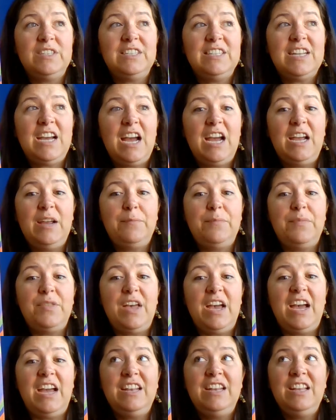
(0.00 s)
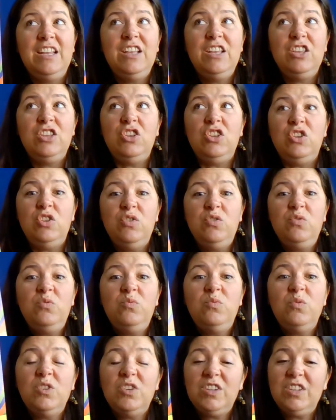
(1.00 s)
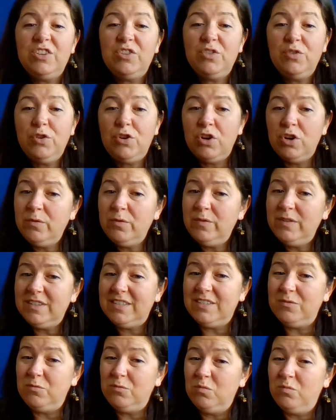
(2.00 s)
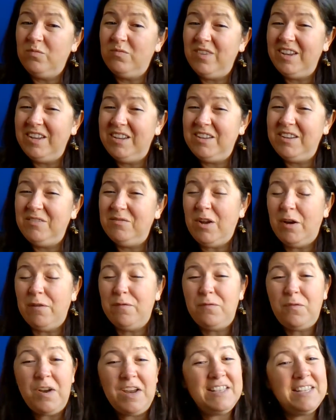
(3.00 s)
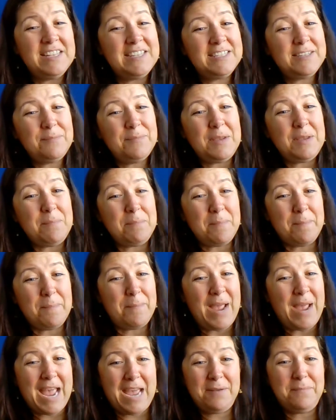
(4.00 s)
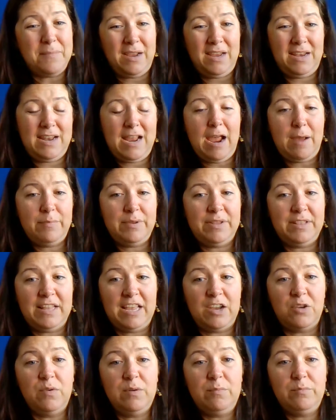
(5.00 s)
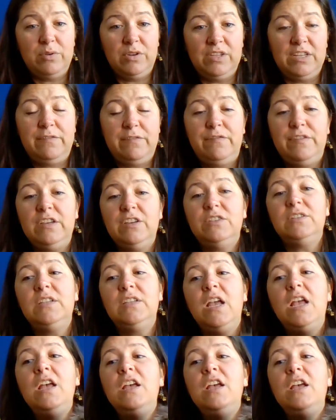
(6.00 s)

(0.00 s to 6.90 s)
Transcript: time that you were a little nervous and afraid that something bad might happen, like Wemberly feels.